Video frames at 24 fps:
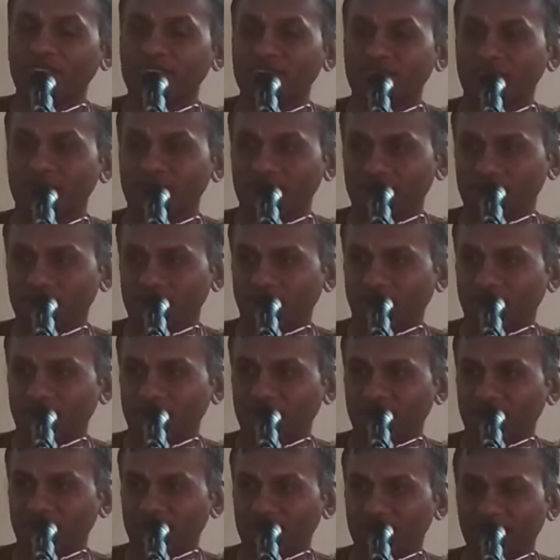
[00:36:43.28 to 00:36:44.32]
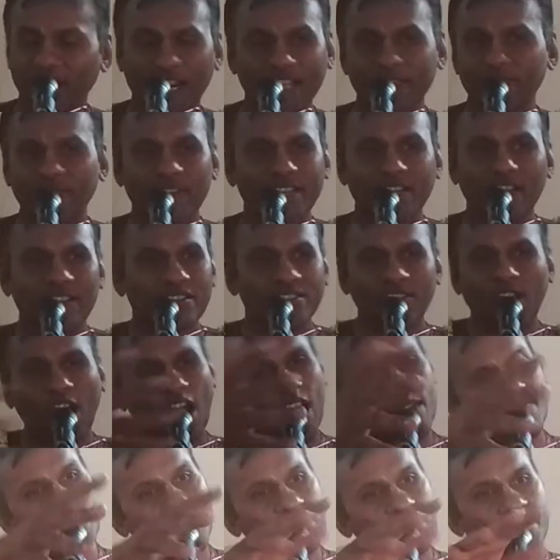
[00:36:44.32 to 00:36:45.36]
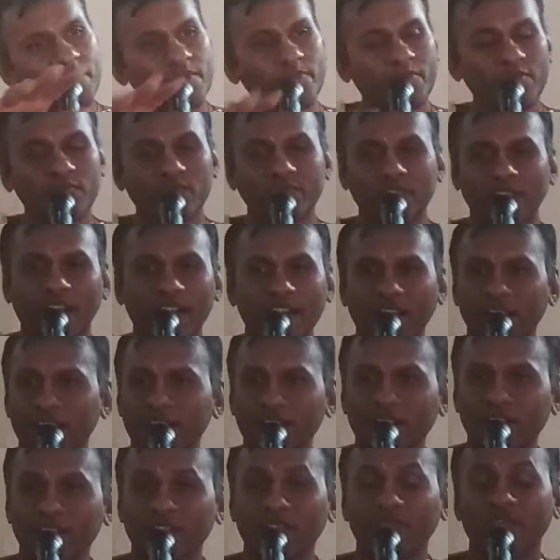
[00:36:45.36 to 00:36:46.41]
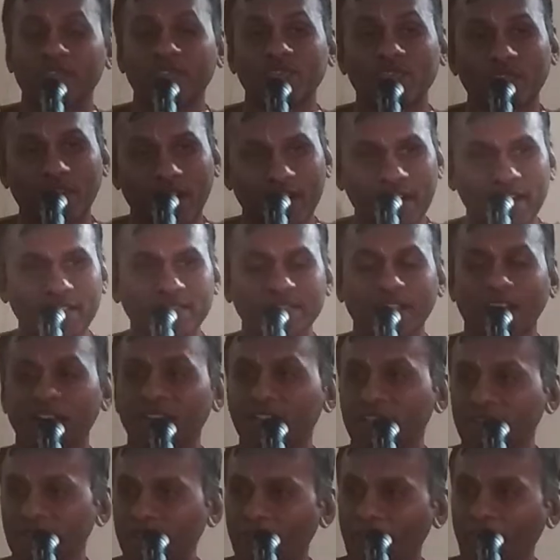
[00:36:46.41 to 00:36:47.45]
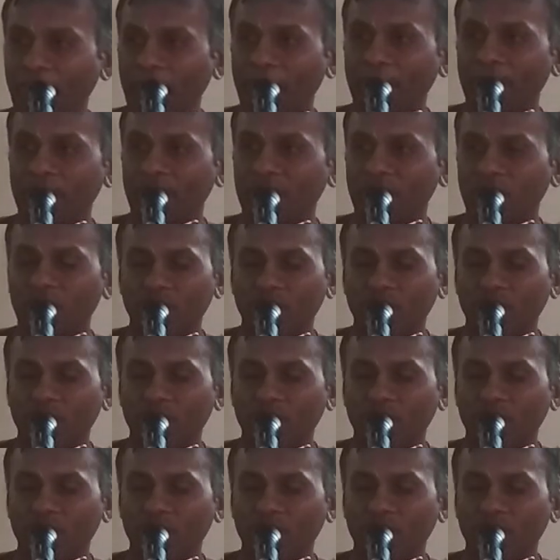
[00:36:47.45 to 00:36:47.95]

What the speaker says: to us in ISKCON. That is why normal people who chant Hare Krishna without understanding